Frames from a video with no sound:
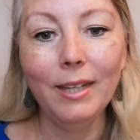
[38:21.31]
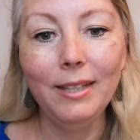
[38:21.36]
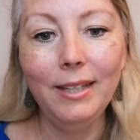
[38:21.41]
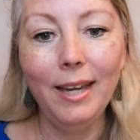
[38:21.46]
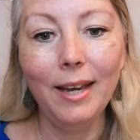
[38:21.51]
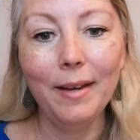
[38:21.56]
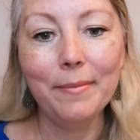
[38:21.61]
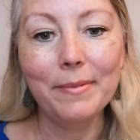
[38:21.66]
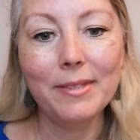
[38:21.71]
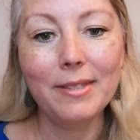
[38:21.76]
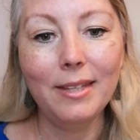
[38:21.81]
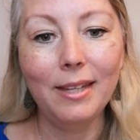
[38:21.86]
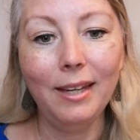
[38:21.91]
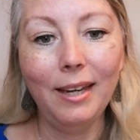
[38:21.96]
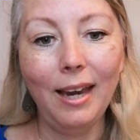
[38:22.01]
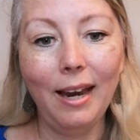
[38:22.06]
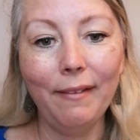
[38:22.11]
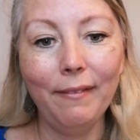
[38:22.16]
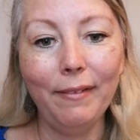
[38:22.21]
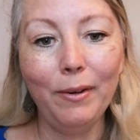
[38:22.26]
Yeah,
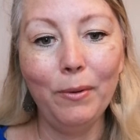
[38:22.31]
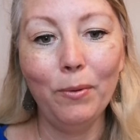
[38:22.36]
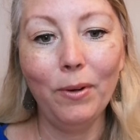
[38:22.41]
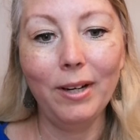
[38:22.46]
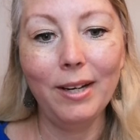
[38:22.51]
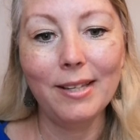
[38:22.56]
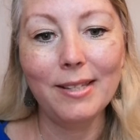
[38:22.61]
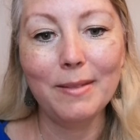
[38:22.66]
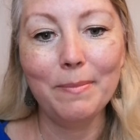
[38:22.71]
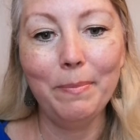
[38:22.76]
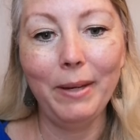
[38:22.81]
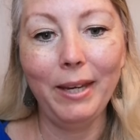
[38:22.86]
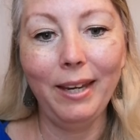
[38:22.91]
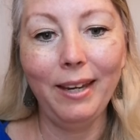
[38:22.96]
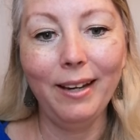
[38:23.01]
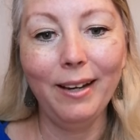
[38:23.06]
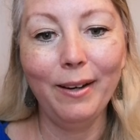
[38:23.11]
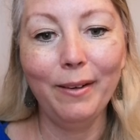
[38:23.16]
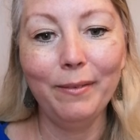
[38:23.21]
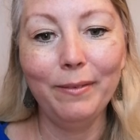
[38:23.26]
seeing everyone as
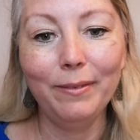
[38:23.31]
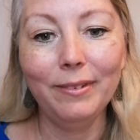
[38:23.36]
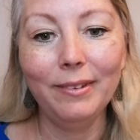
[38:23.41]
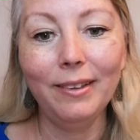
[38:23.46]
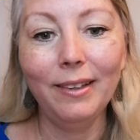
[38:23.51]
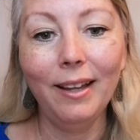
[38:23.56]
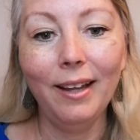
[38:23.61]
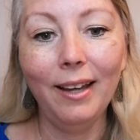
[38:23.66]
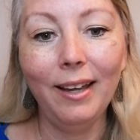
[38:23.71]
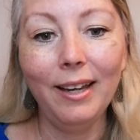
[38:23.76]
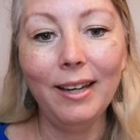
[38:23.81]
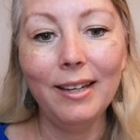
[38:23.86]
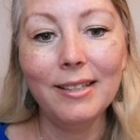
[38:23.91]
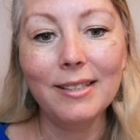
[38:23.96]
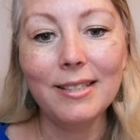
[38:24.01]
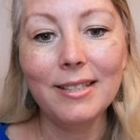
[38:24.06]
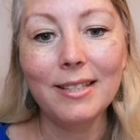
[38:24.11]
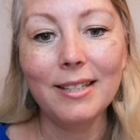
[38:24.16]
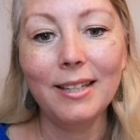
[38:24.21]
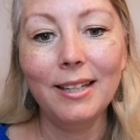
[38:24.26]
being of
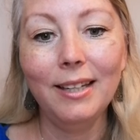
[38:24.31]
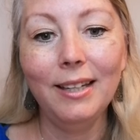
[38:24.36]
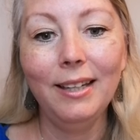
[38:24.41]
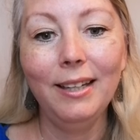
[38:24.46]
light.